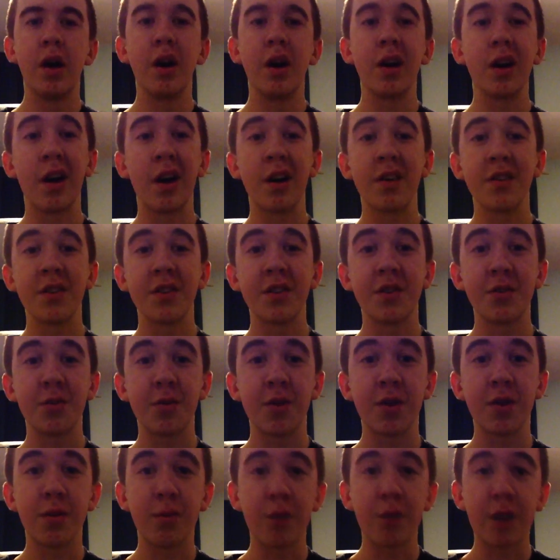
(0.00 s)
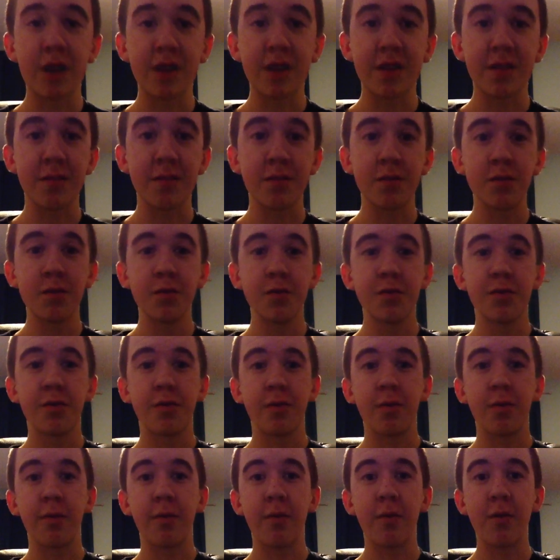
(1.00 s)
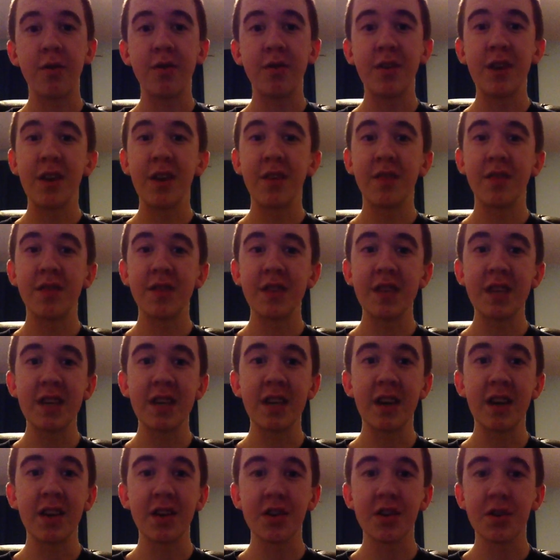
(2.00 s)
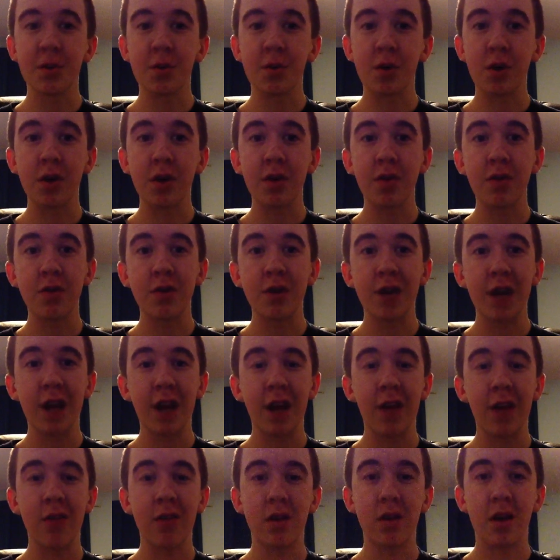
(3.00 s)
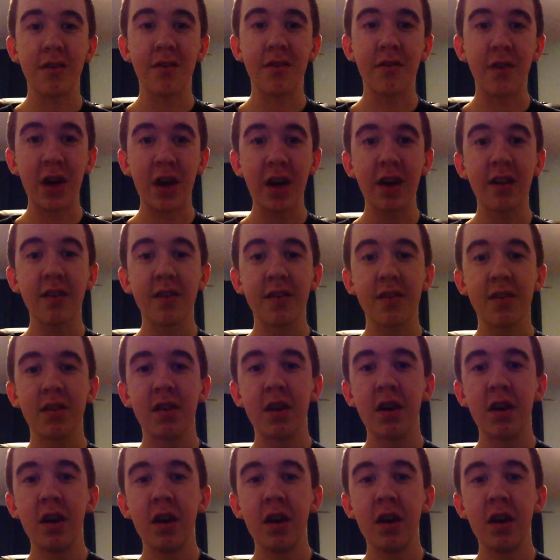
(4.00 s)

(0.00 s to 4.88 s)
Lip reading: Hey guys, I just wanted to bring you some news from the first day of CES 2013 out in Las Vegas.